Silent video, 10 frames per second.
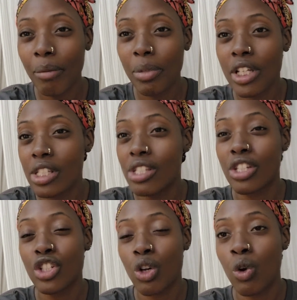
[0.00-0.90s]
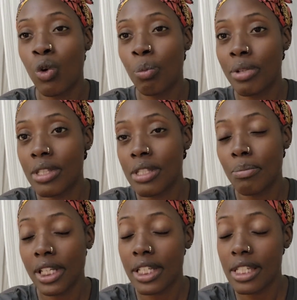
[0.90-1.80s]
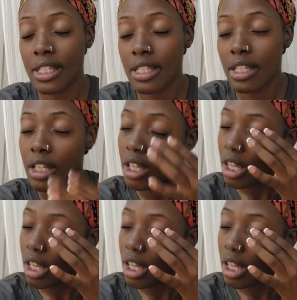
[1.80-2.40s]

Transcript: because it's such an open space